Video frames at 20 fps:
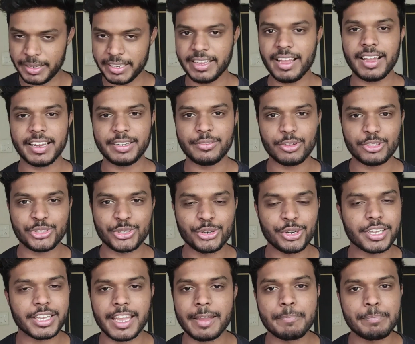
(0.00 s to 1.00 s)
I mean, yeah, it was
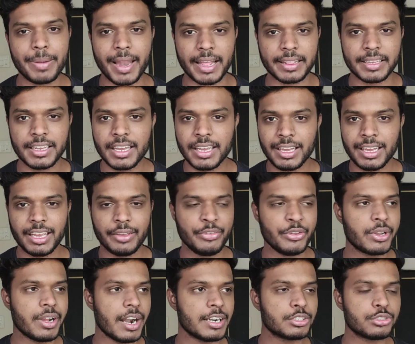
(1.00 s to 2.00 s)
a good game plan.
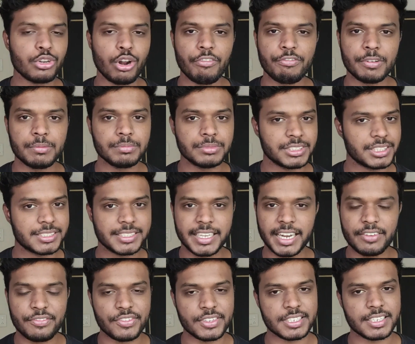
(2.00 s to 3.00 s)
If you can't stop him,
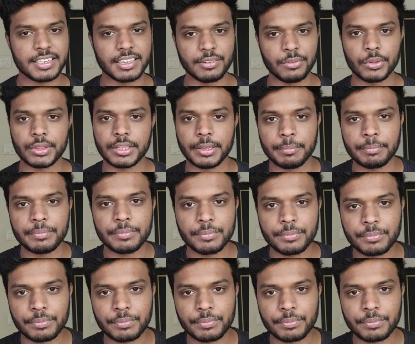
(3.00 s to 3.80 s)
just get physical with him.